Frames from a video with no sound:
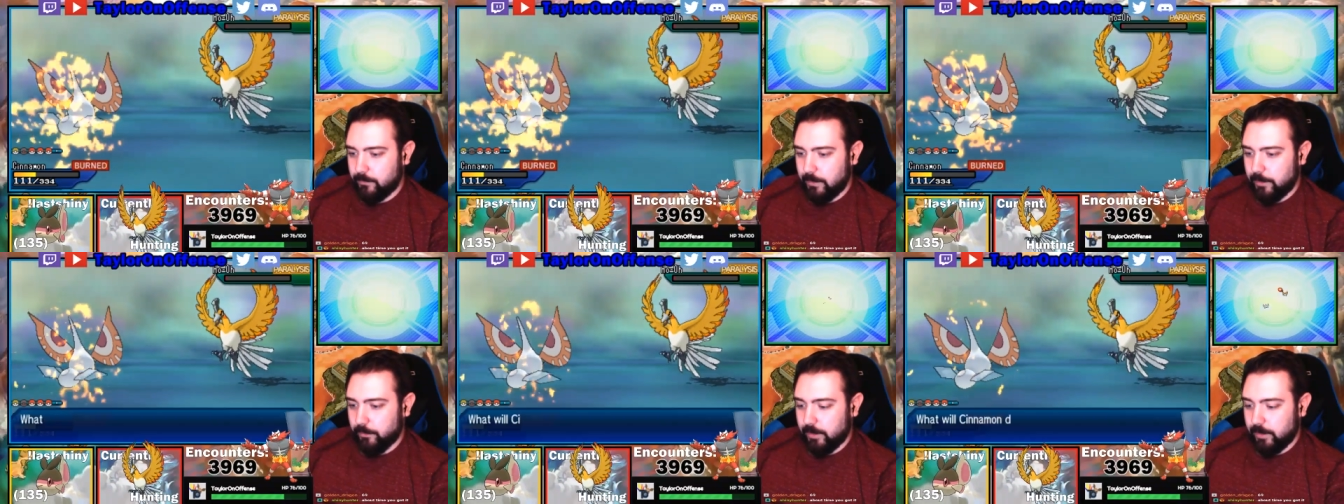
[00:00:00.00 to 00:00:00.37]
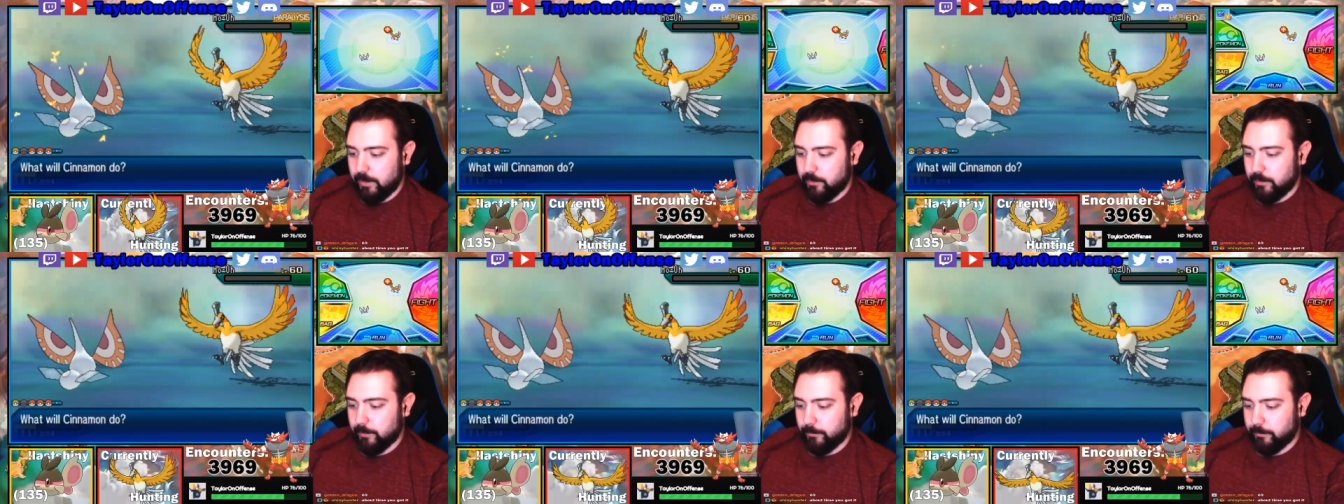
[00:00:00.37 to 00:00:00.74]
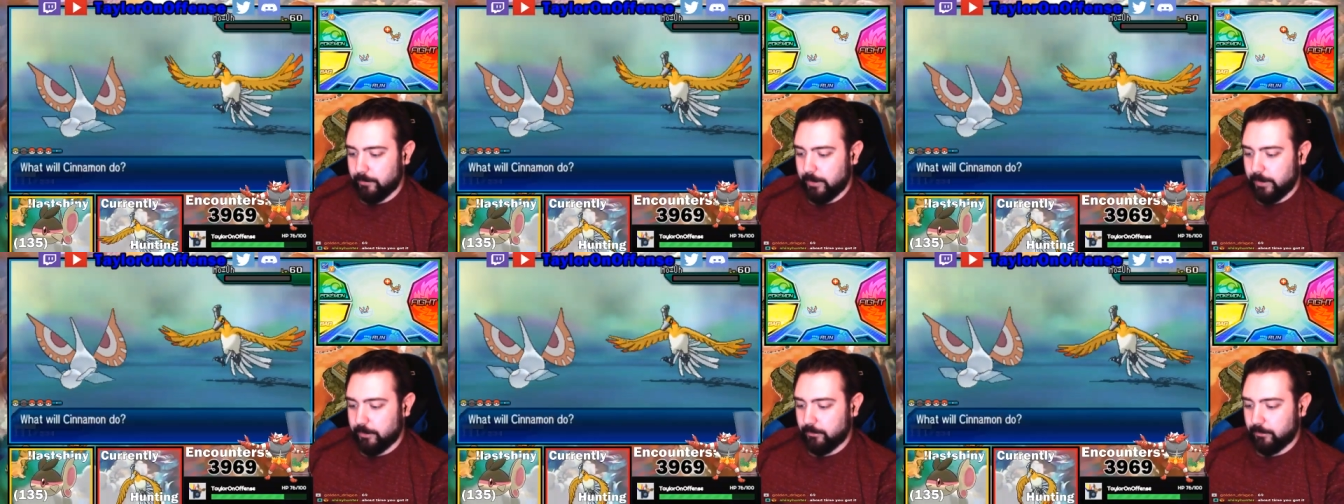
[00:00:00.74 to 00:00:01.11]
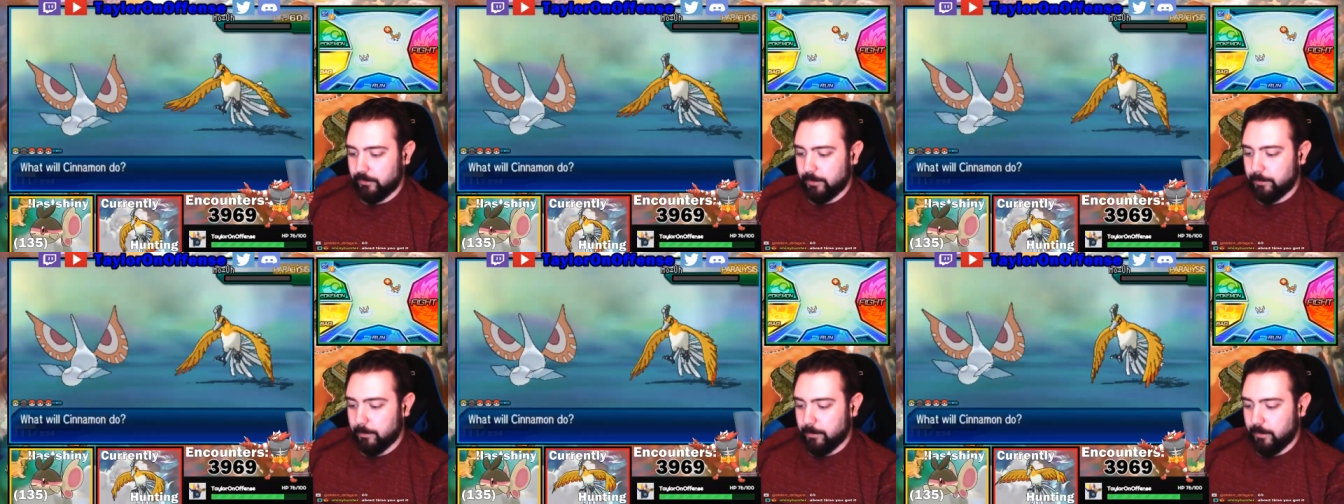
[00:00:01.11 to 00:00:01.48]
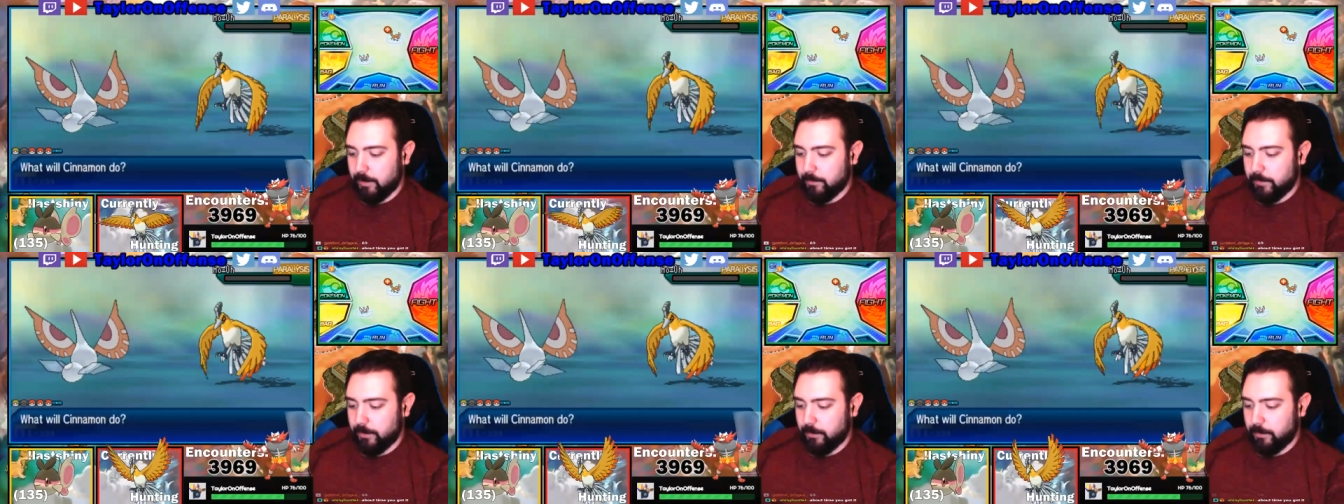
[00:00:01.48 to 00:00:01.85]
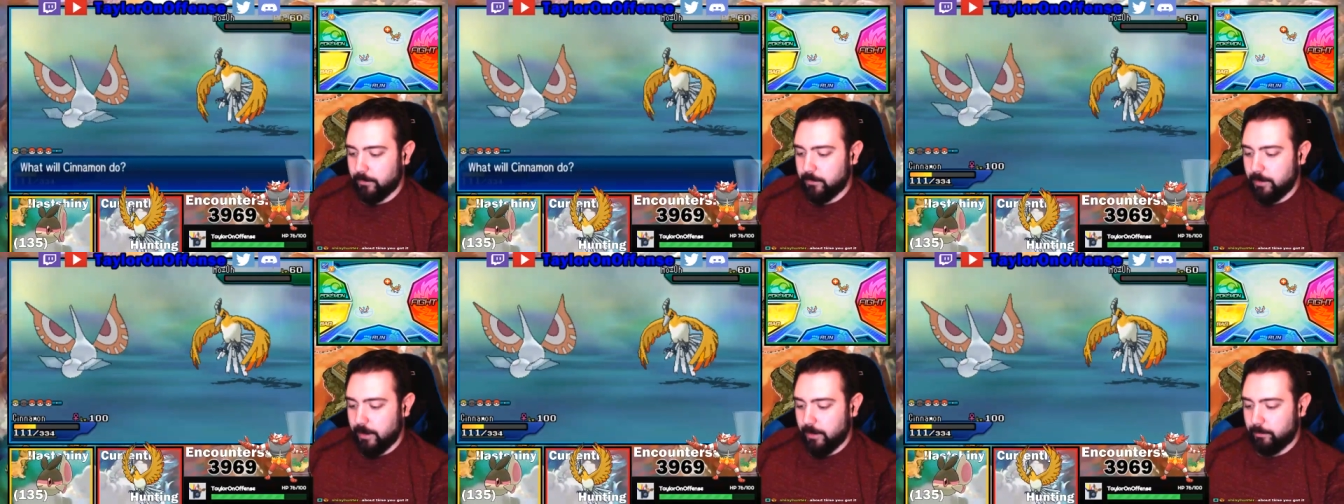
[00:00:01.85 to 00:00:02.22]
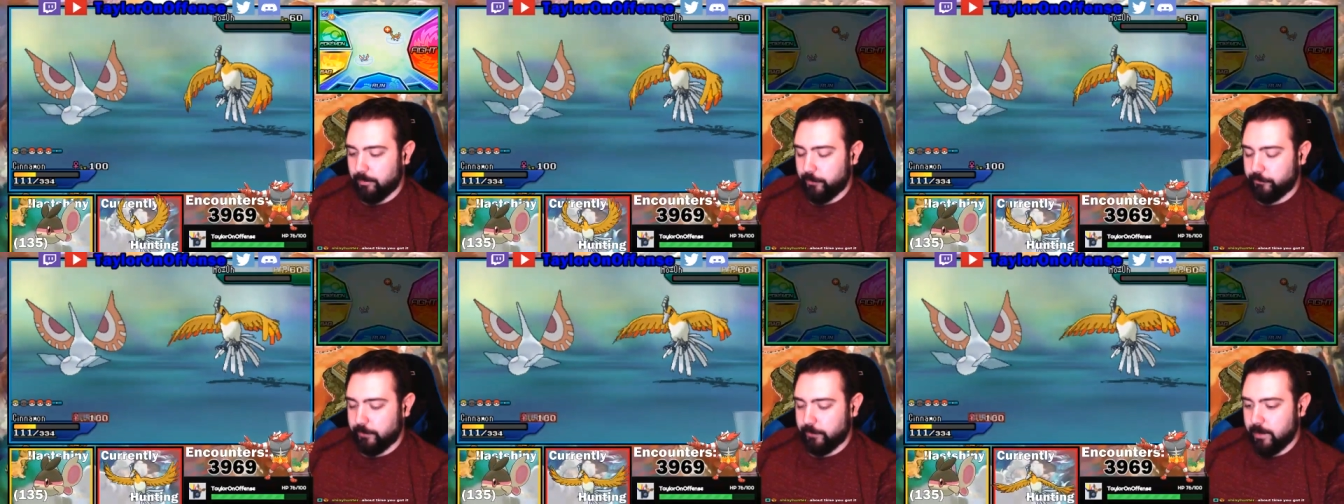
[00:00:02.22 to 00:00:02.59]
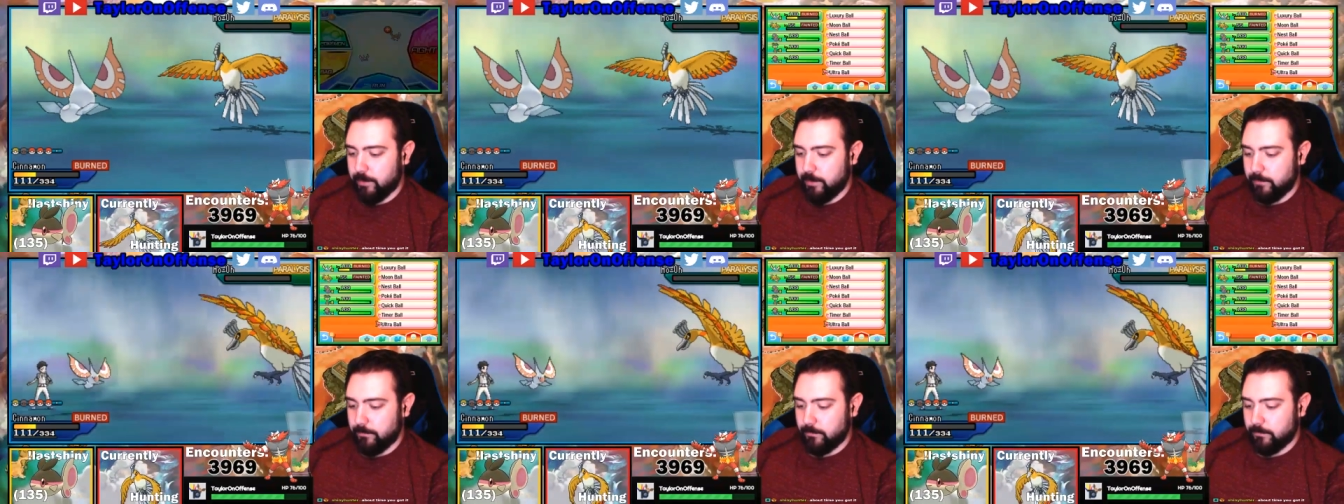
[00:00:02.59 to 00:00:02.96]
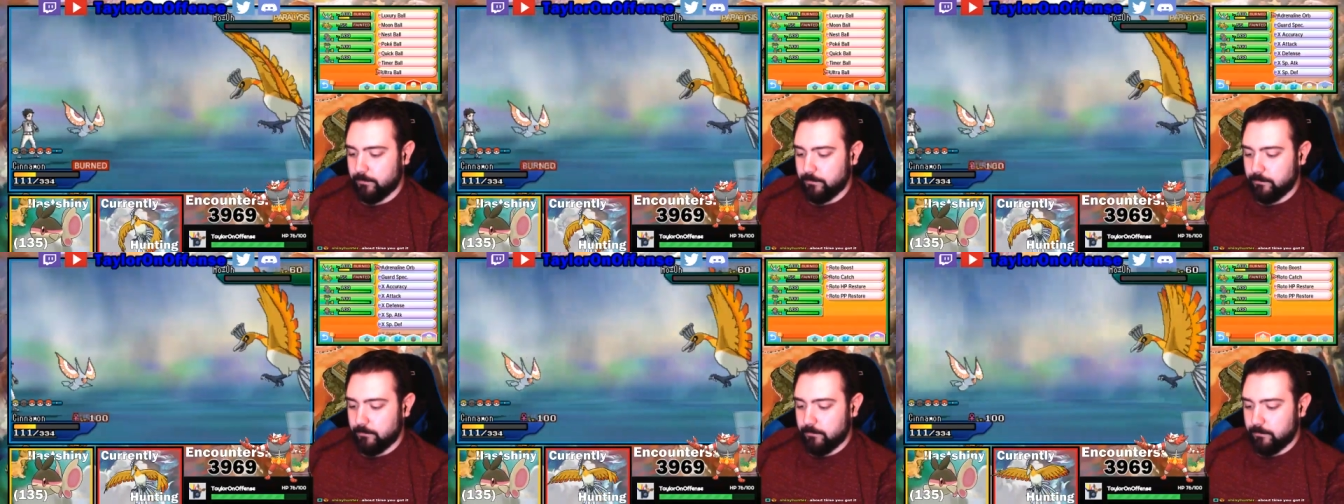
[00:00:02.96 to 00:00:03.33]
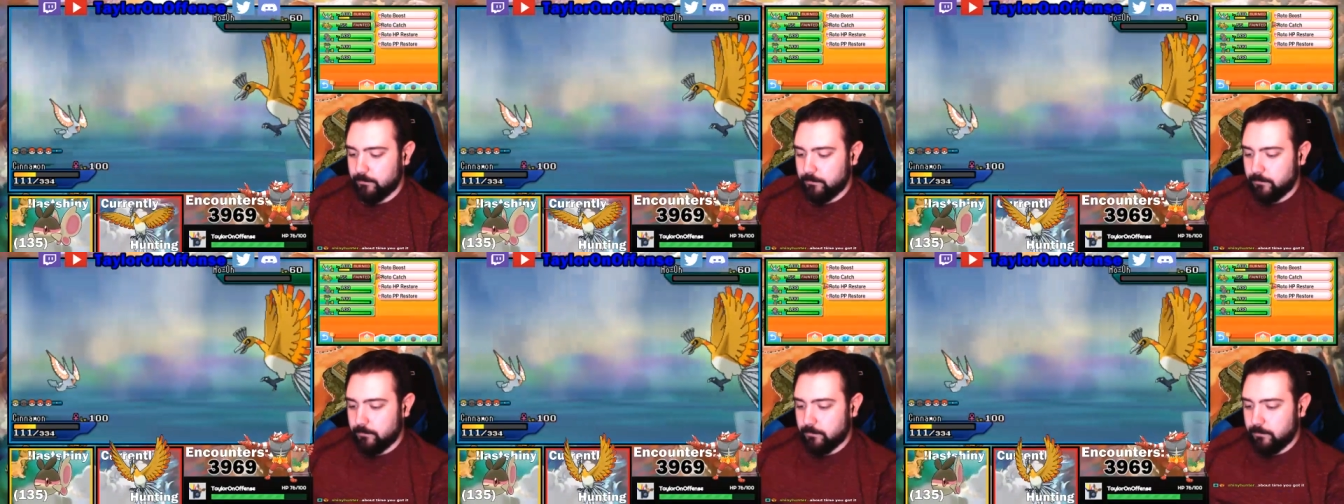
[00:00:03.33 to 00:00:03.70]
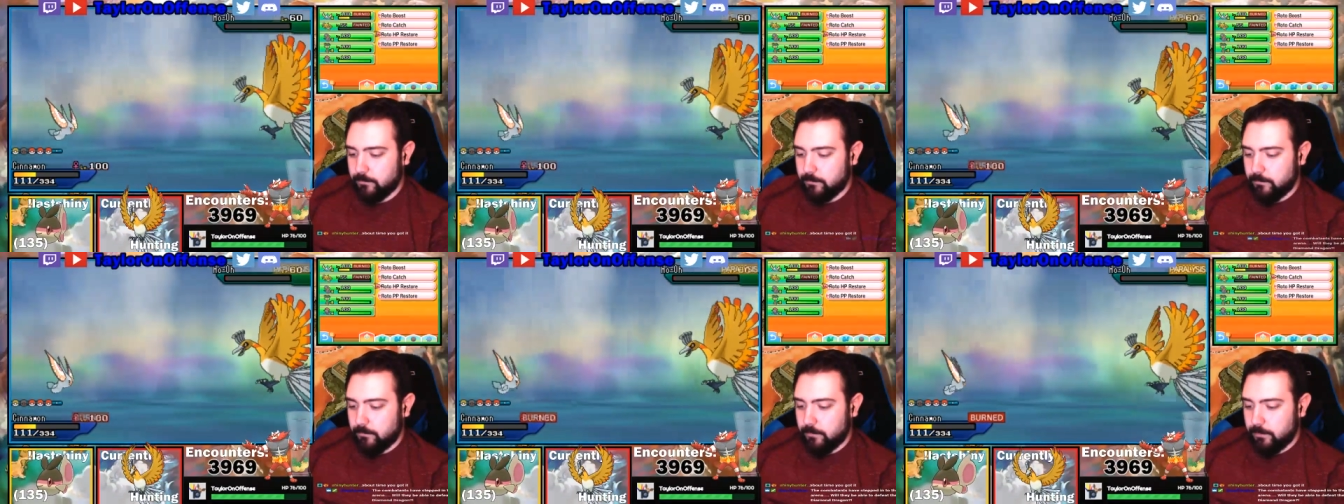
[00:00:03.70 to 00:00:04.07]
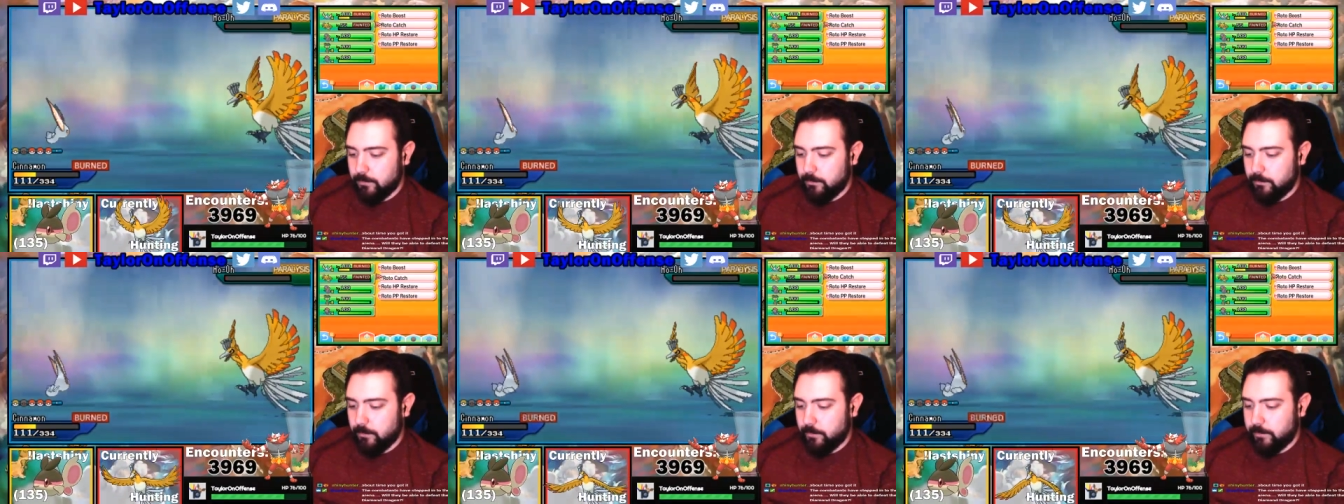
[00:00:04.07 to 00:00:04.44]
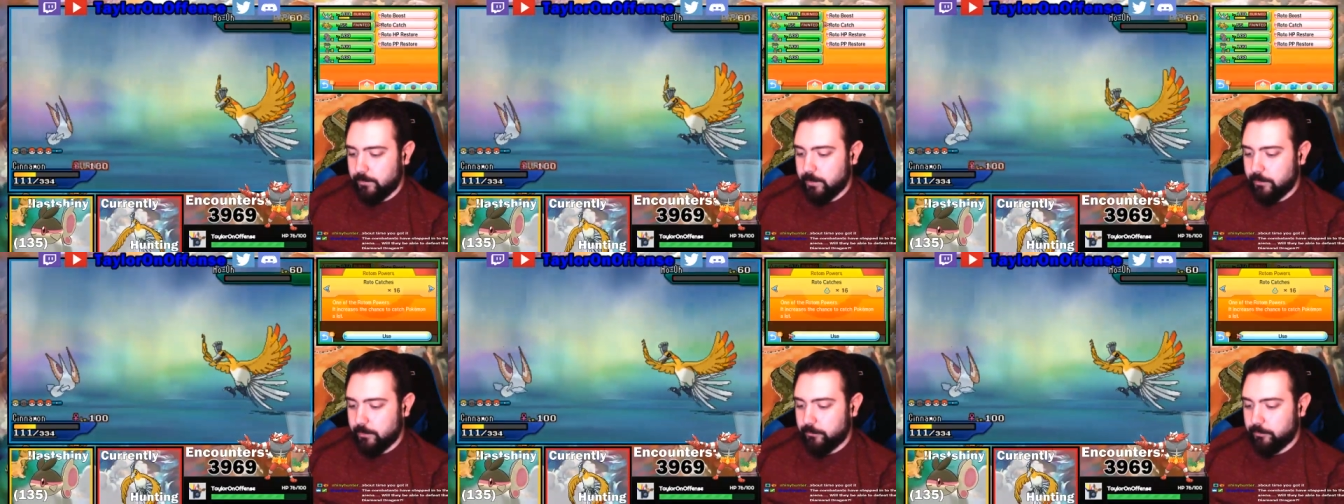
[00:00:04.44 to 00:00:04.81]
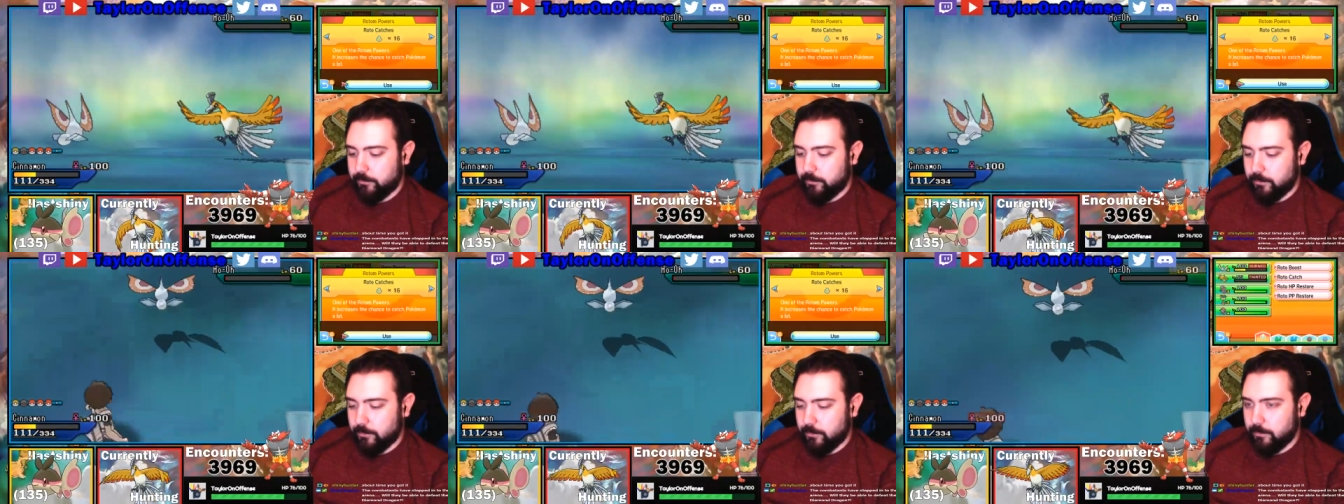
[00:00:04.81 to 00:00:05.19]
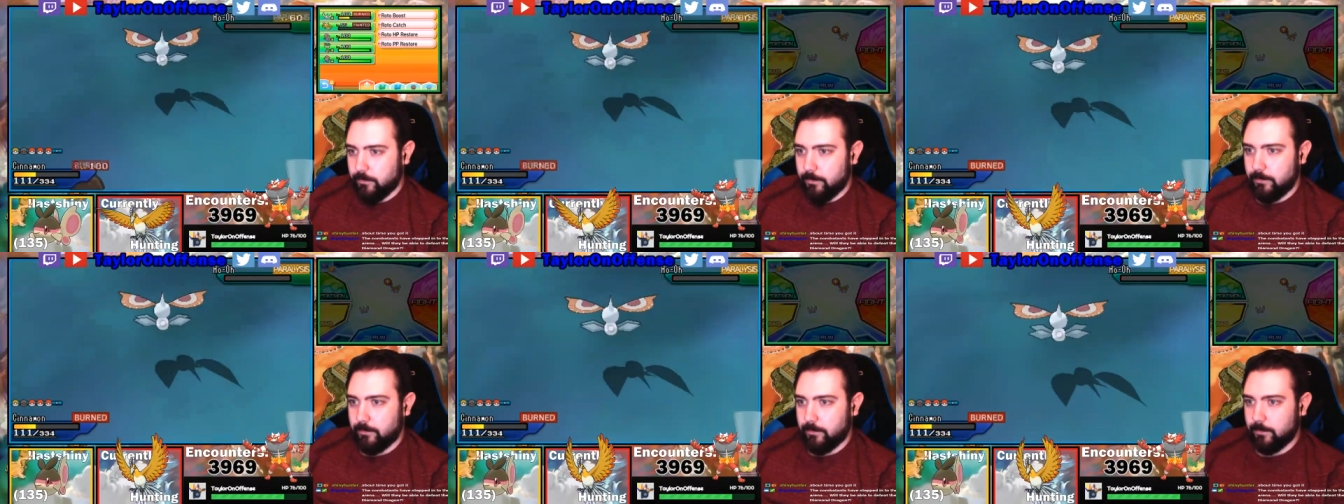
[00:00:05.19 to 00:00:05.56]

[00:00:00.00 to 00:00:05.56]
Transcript: Thank you for getting out back your Leppa Berry, my dude. I appreciate it. Roto Catch, go.